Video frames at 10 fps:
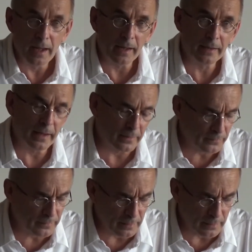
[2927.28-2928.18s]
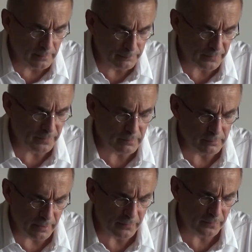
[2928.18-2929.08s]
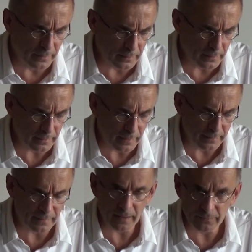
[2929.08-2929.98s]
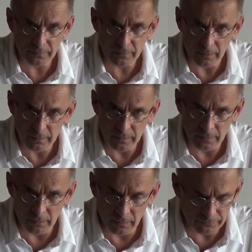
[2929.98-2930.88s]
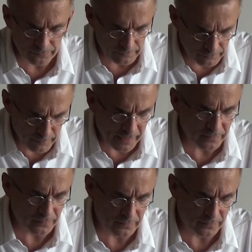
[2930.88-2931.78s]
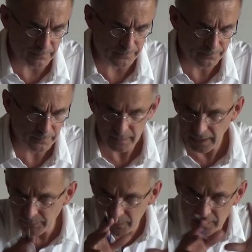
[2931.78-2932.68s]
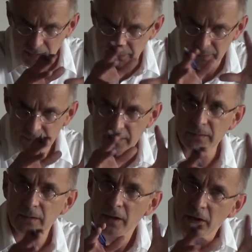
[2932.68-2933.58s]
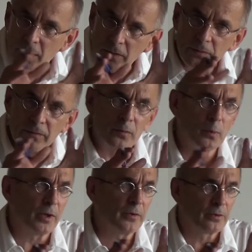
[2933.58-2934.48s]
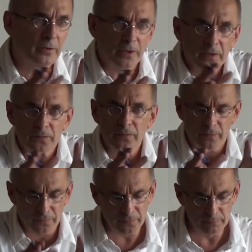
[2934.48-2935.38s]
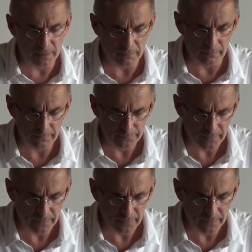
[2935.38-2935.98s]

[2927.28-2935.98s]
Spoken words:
against the particularistic attacks of Romanticism. I mean, I think that the situation is similar.